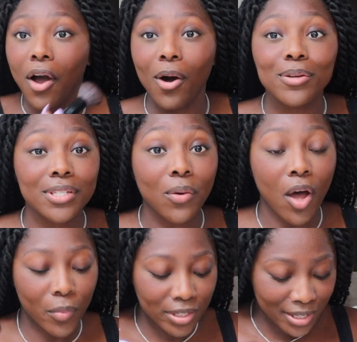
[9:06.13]
Also
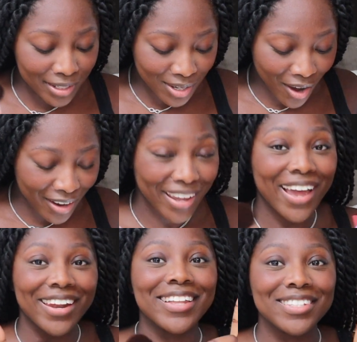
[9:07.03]
on my TikTok
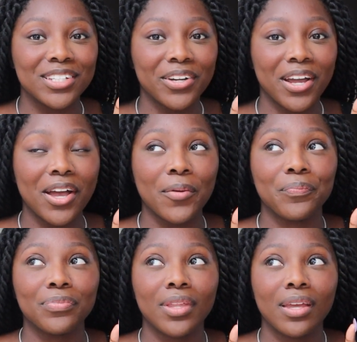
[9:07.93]
and
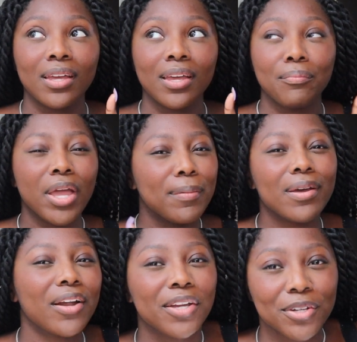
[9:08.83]
Instagram, maybe
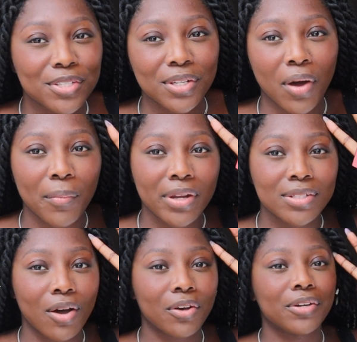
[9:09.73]
on here too, I'm gonna
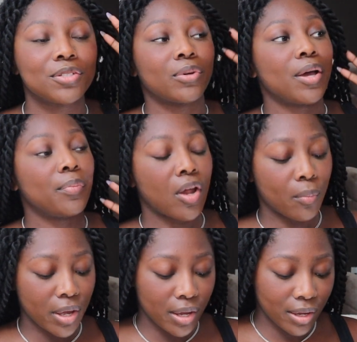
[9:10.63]
talk her into it, but
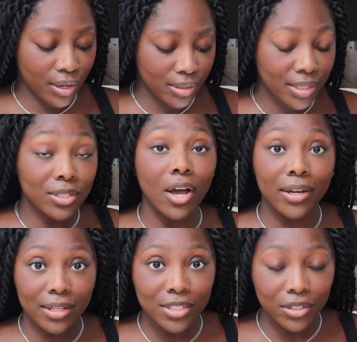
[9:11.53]
on my TikTok
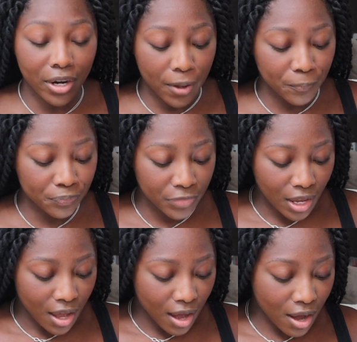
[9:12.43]
and Instagram,
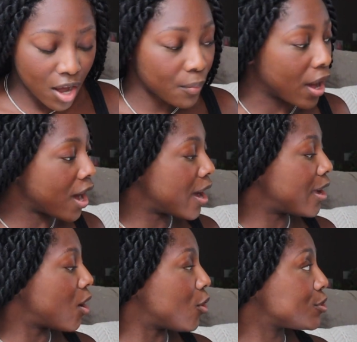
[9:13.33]

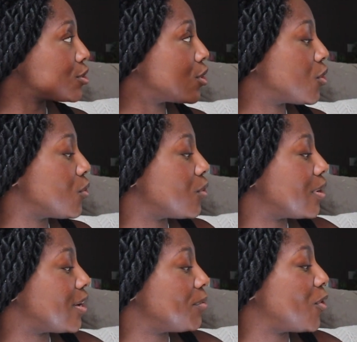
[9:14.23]
I
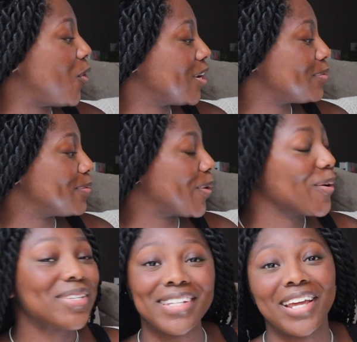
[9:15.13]
also am going to be
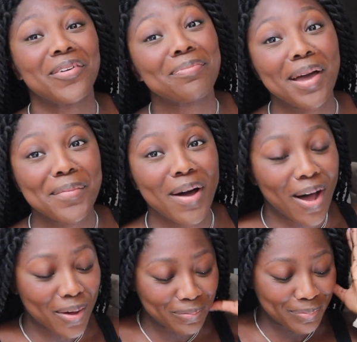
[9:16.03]
posting with my
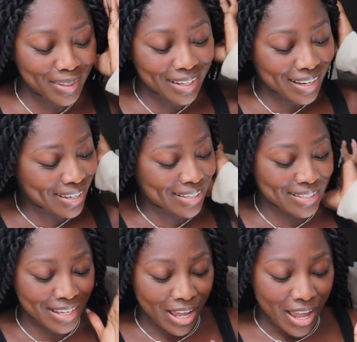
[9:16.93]
mom because